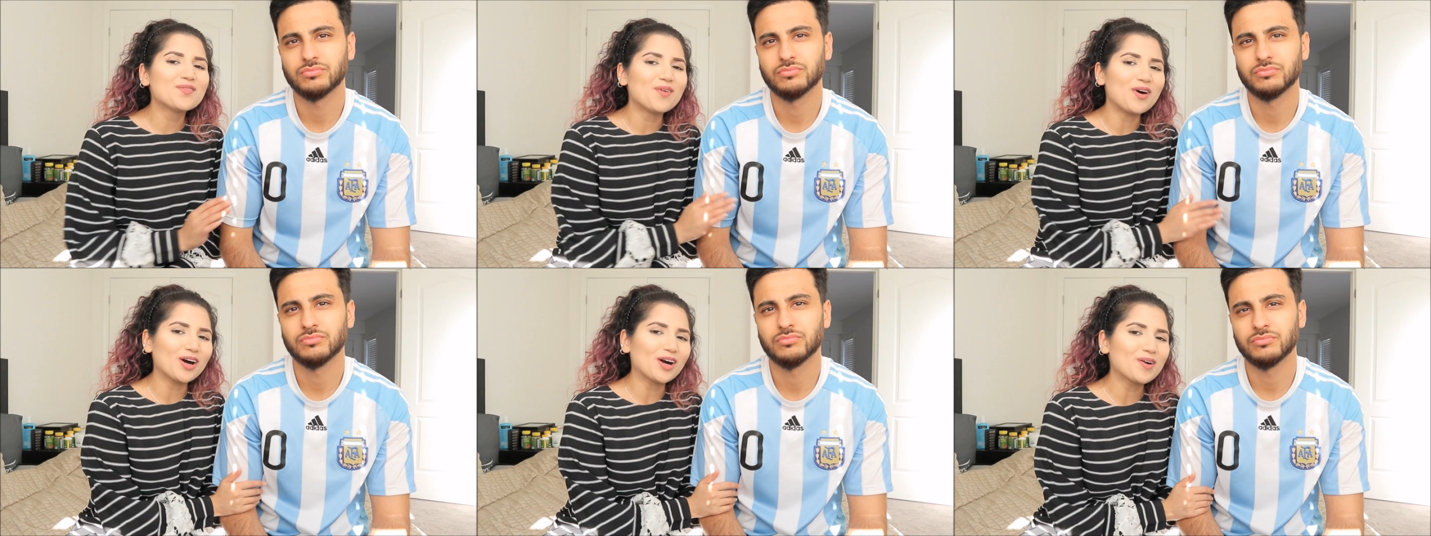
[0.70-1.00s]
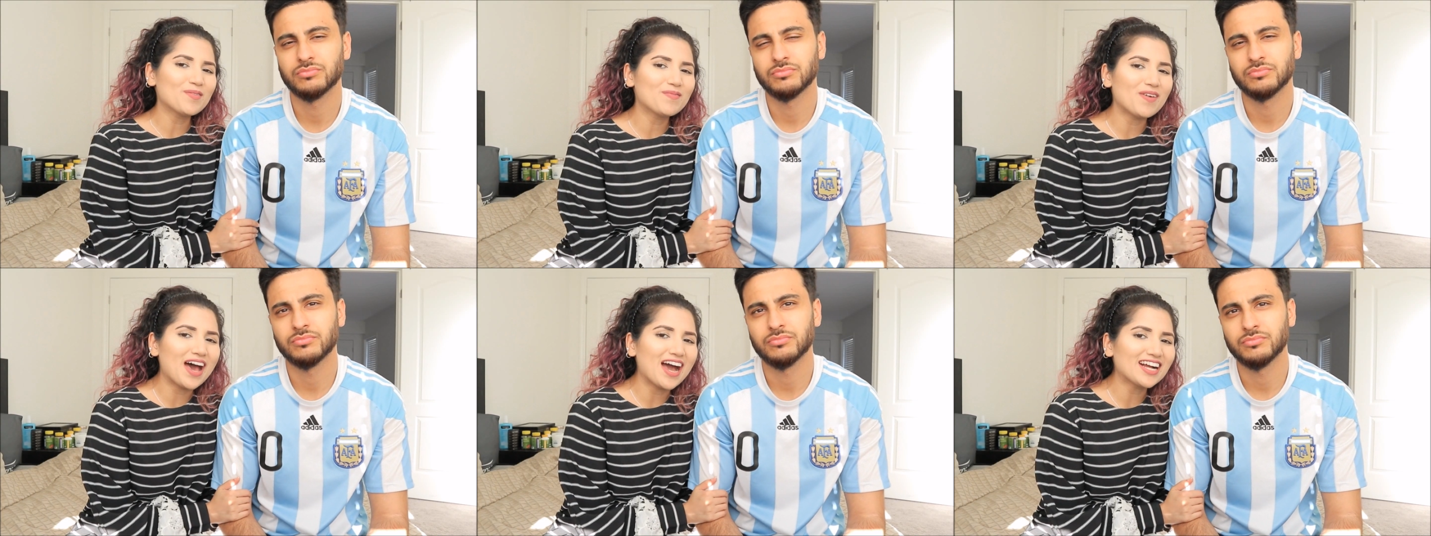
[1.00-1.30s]

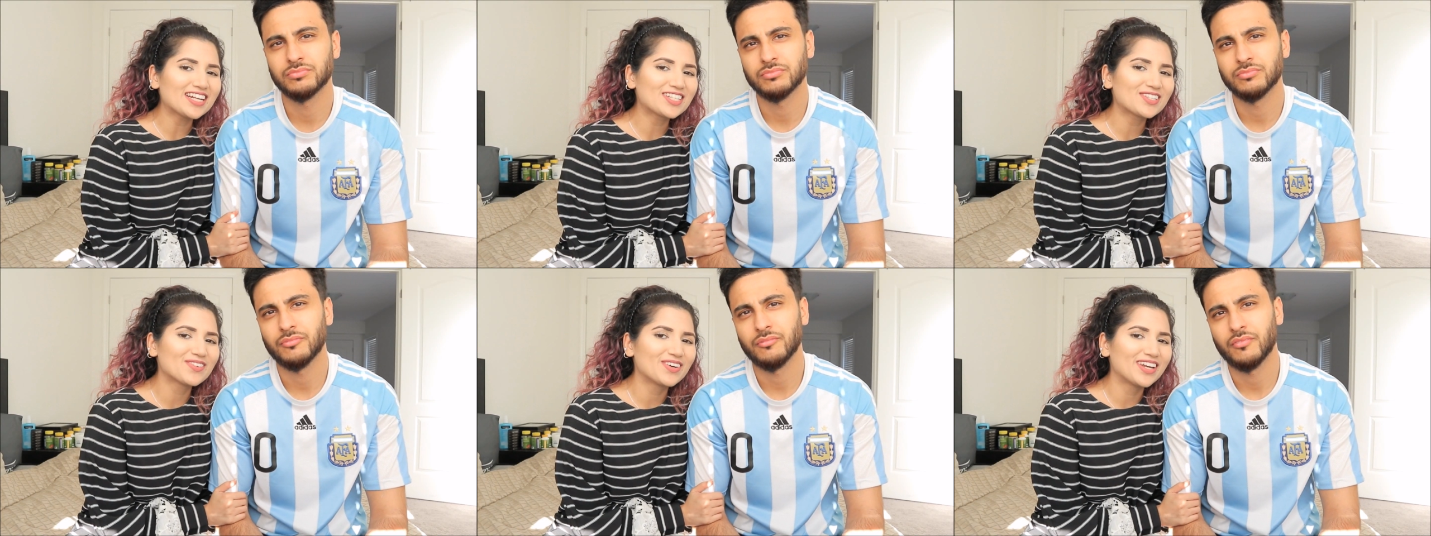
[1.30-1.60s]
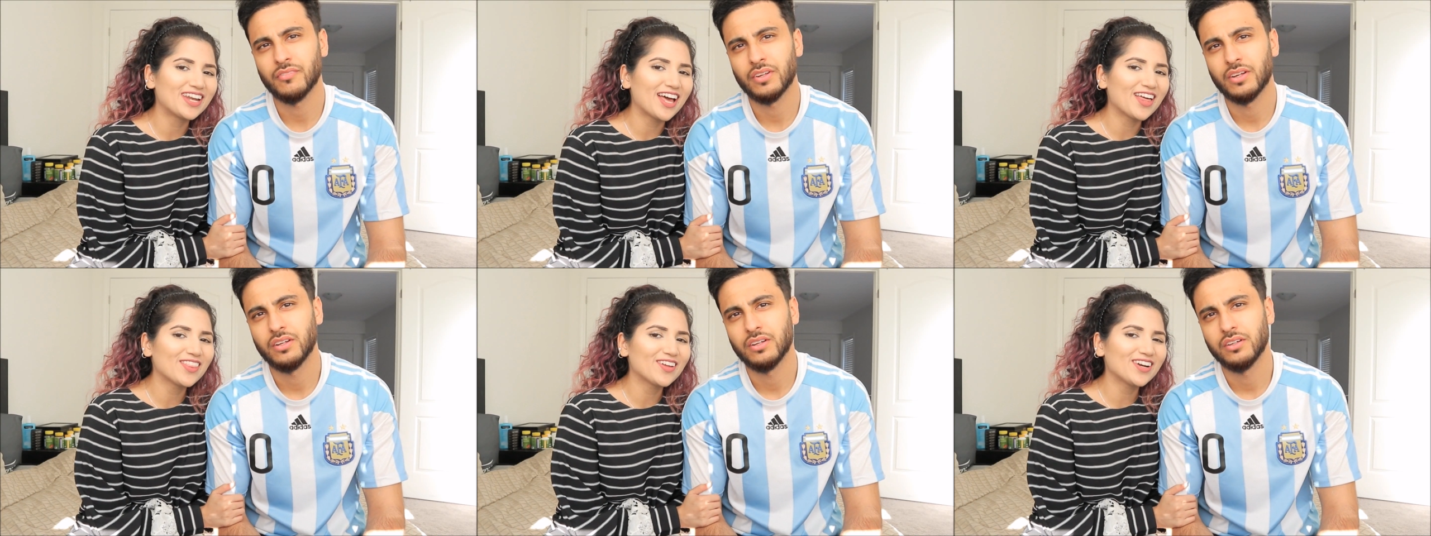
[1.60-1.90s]
Speaker 1: welcome back to
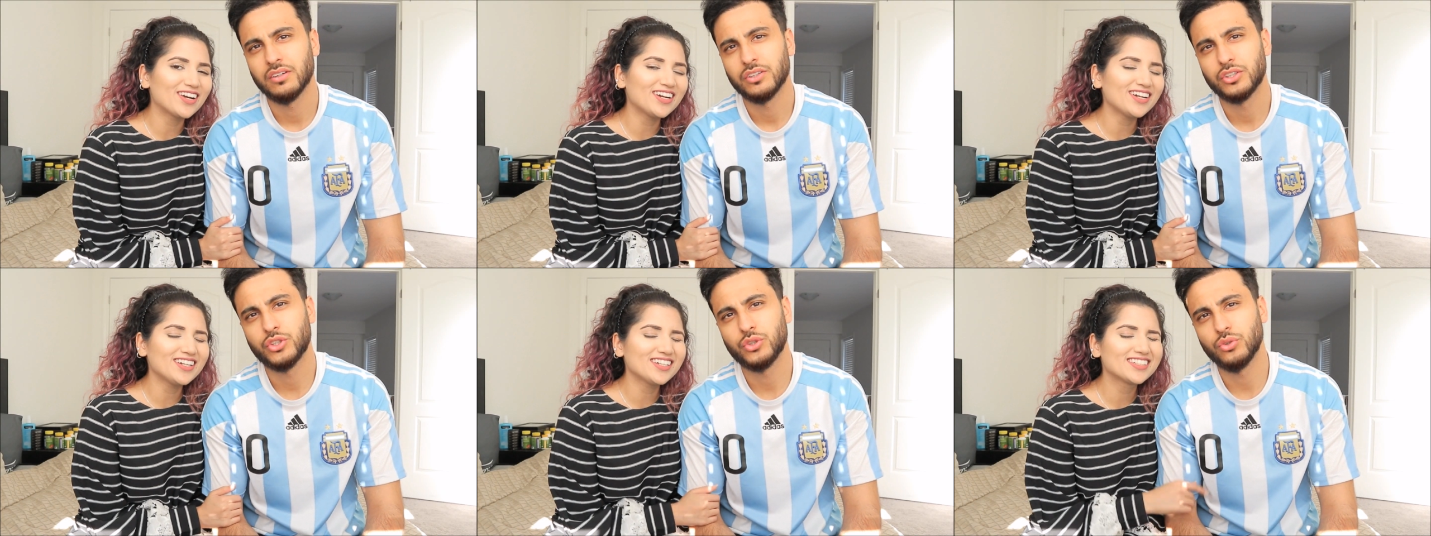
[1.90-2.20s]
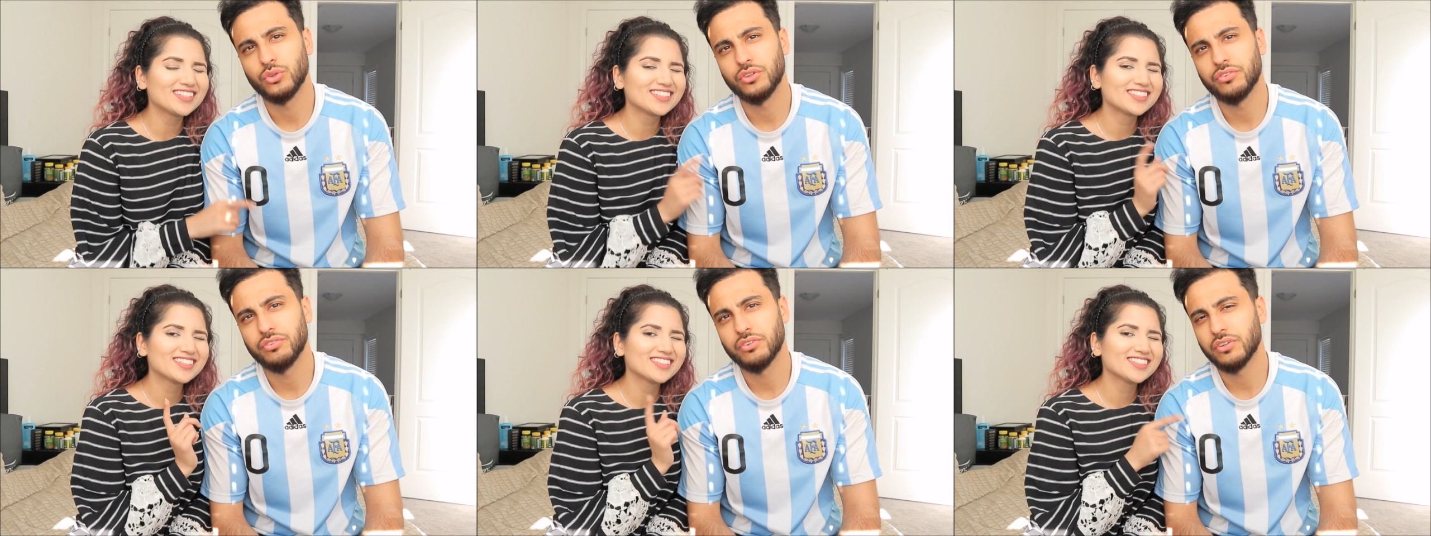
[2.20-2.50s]
another
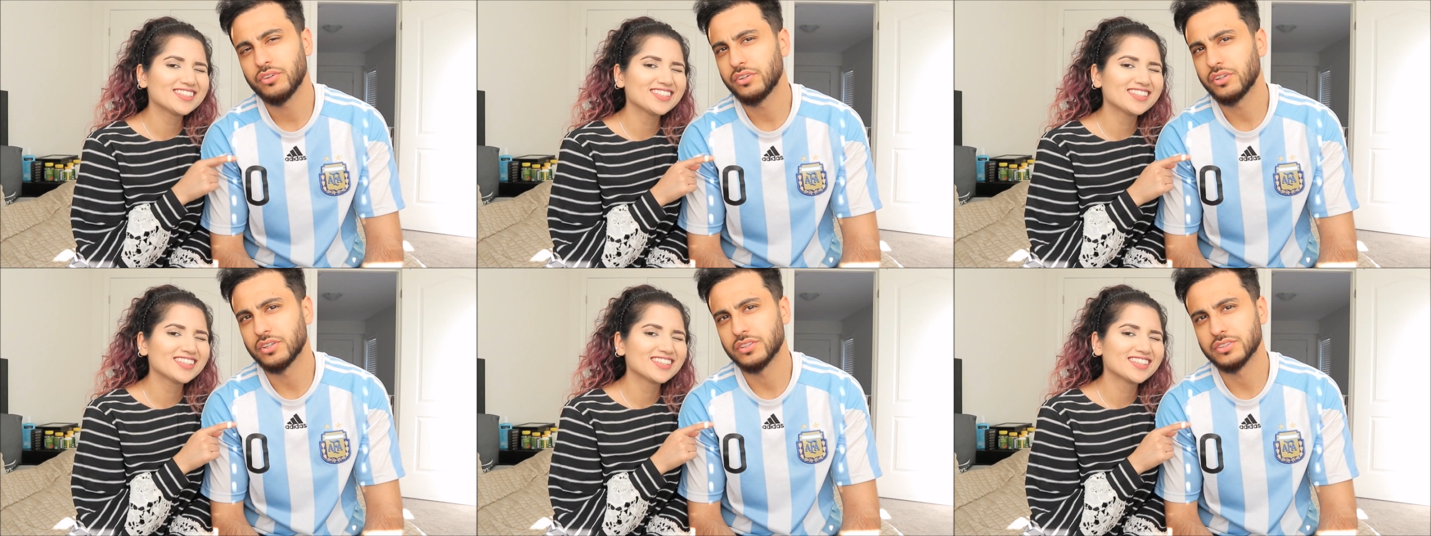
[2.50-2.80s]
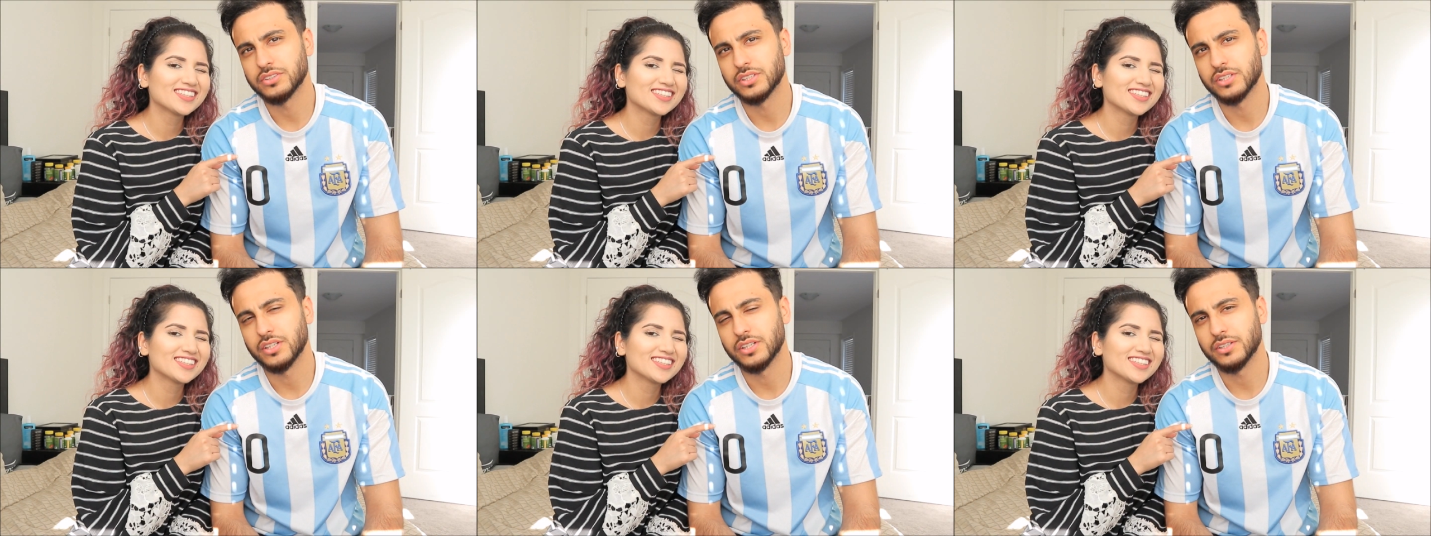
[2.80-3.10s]
Speaker 2: Truthful
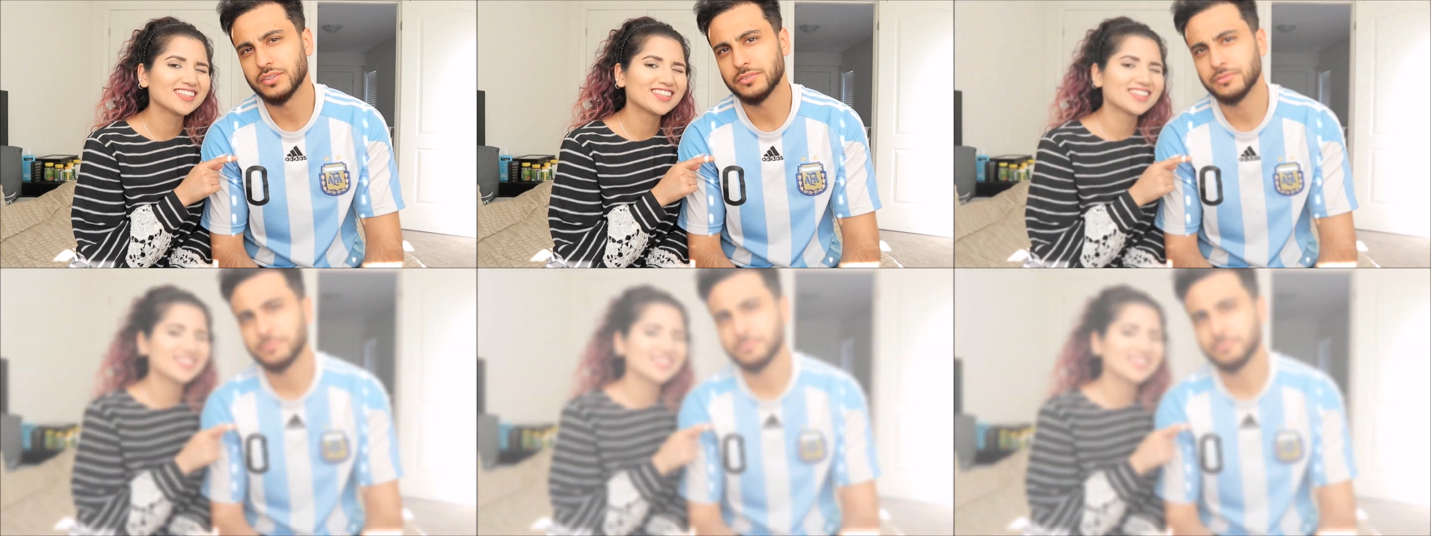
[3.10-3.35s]
Thursday. Okay